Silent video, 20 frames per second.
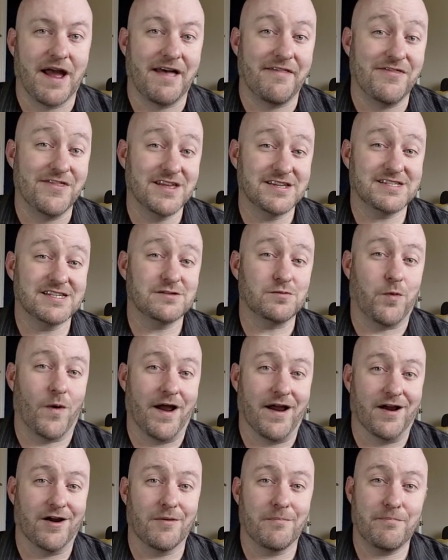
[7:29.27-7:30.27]
and this is
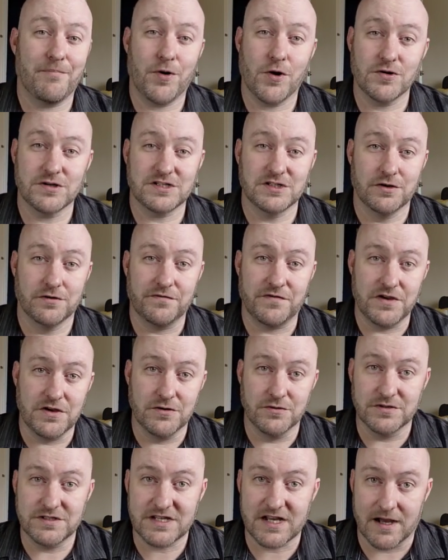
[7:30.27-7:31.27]
where personal
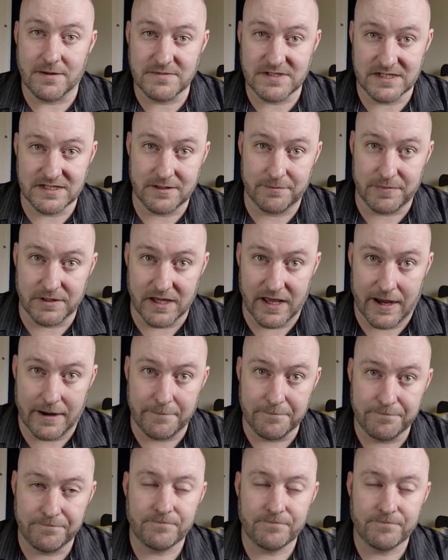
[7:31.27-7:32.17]
views comes into play.